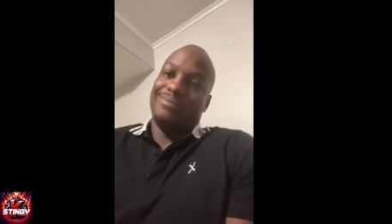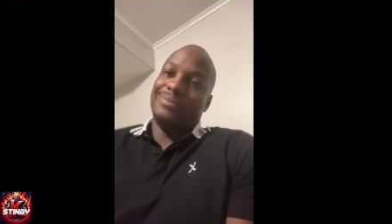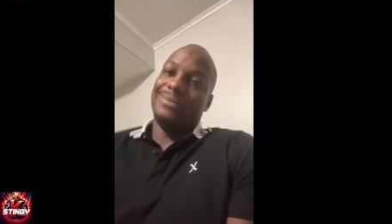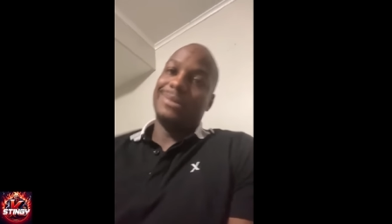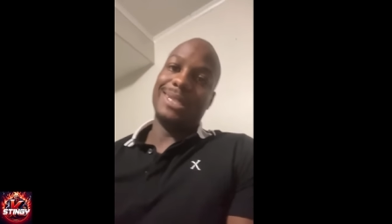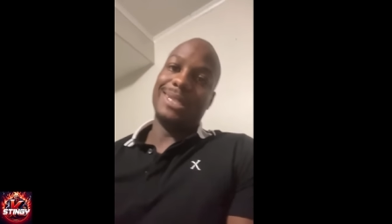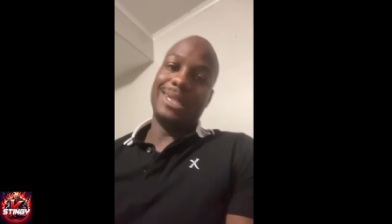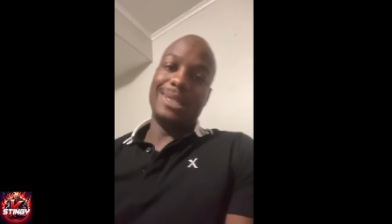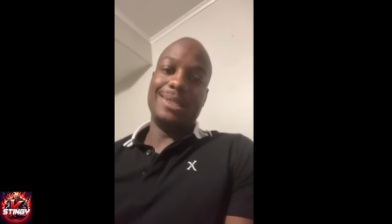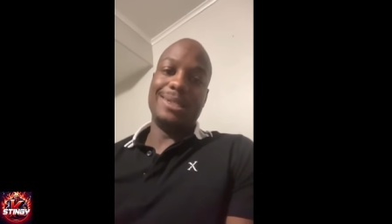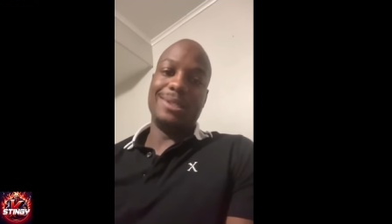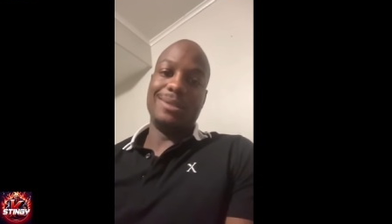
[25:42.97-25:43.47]

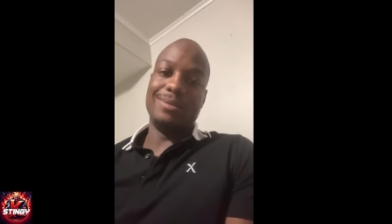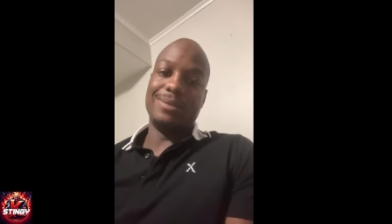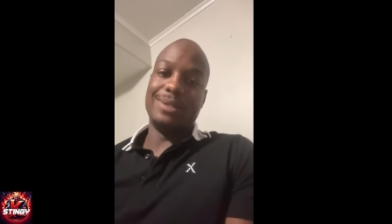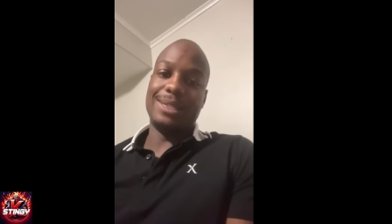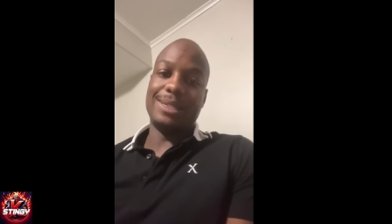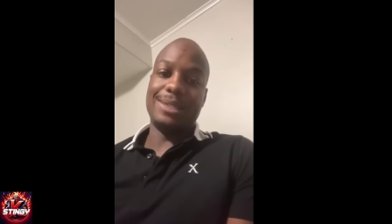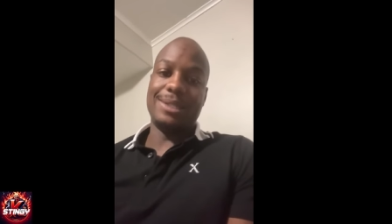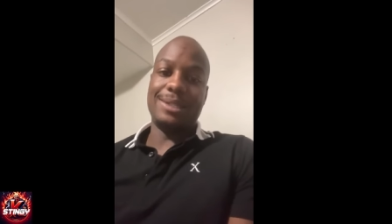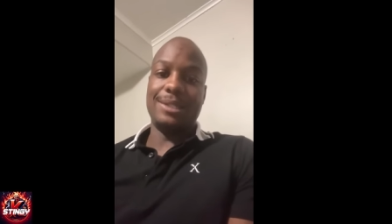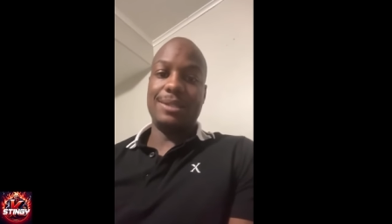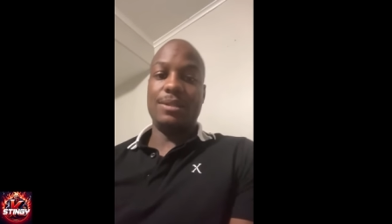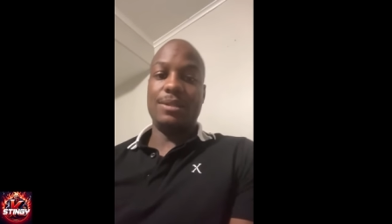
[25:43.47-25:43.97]
It is what
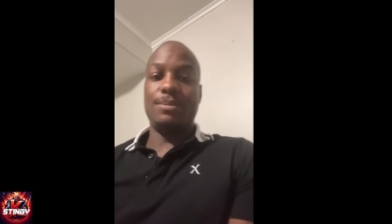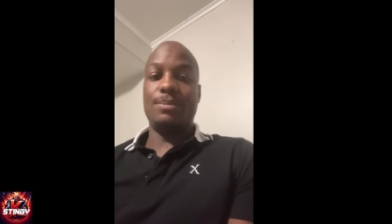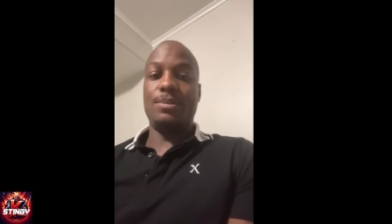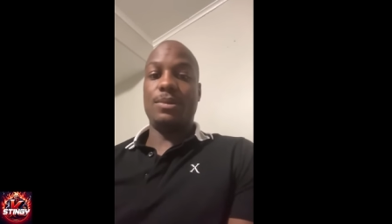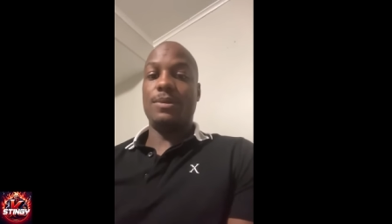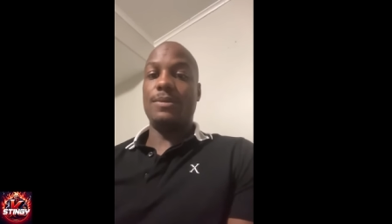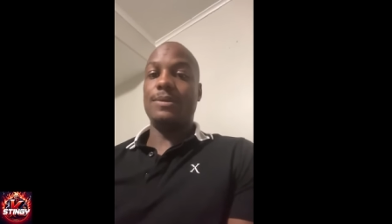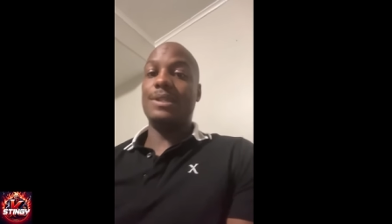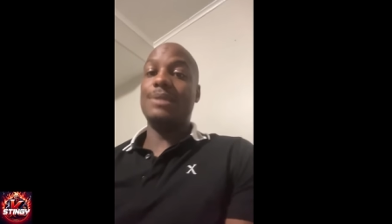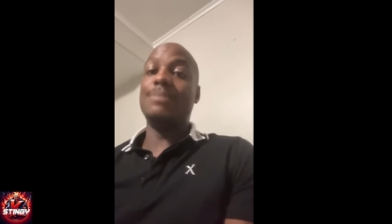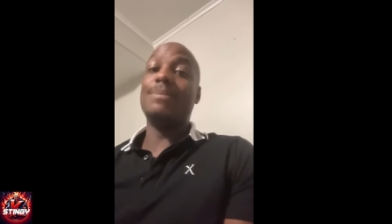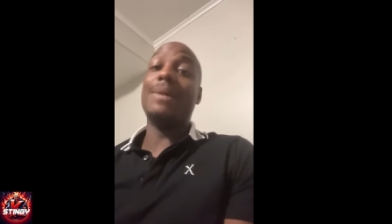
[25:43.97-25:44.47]
it is,
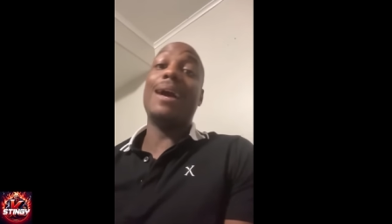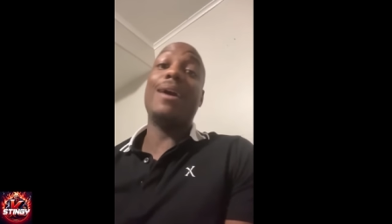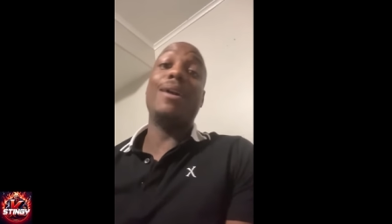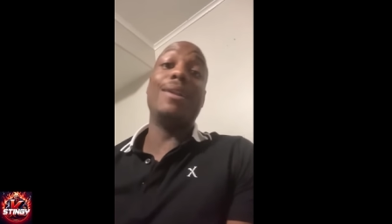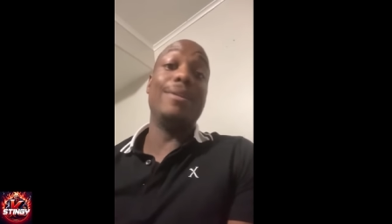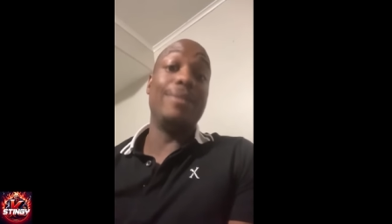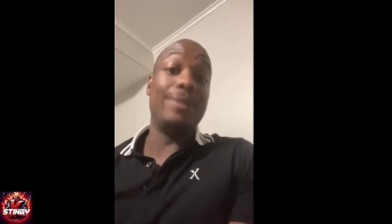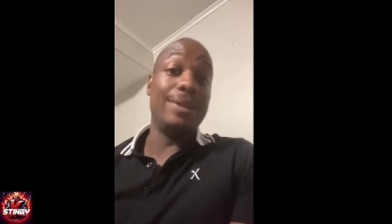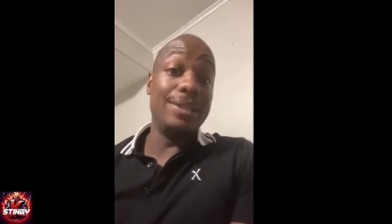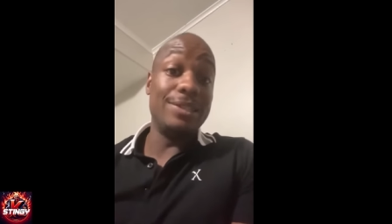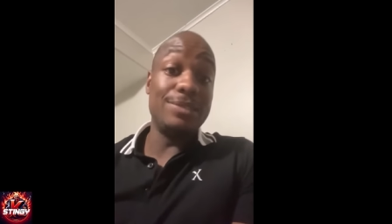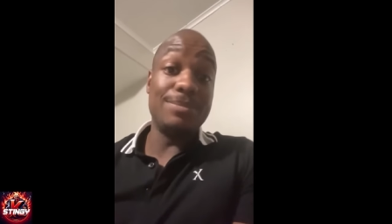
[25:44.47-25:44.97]
bro. This my
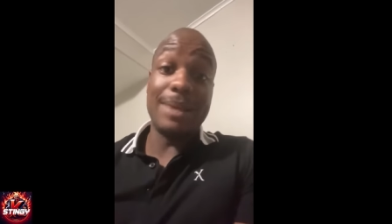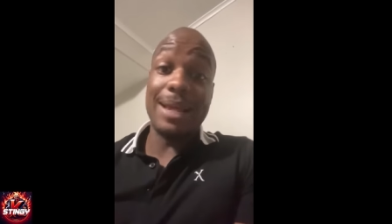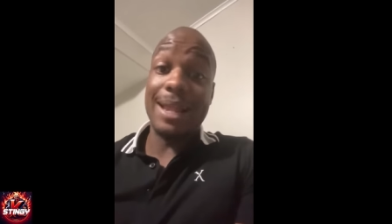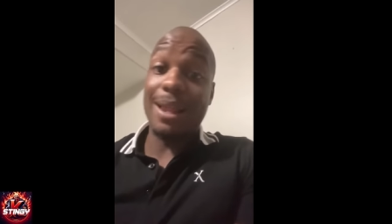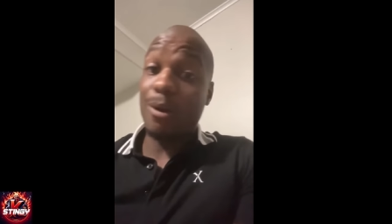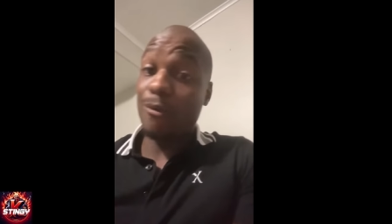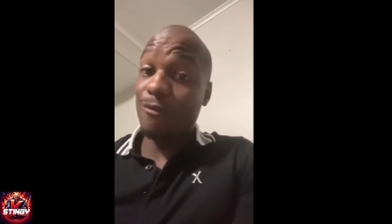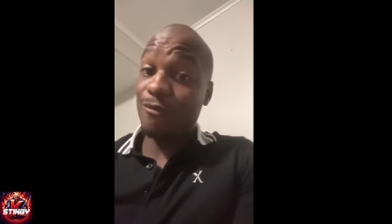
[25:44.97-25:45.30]
this my